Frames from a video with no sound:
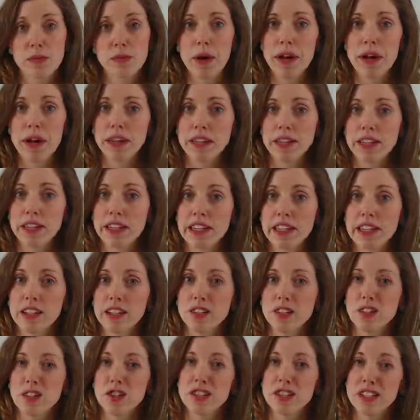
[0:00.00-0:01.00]

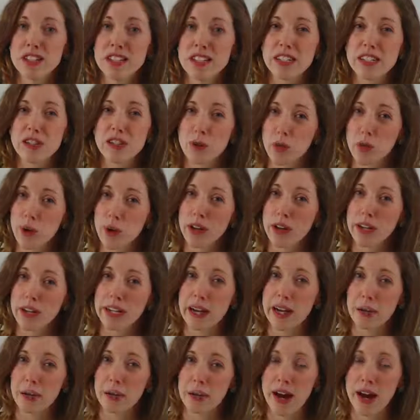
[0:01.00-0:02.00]
apparently you didn't need to
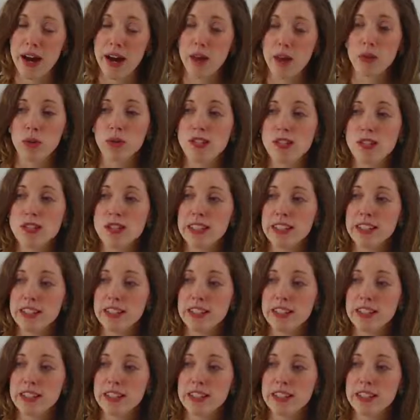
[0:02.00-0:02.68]
worry about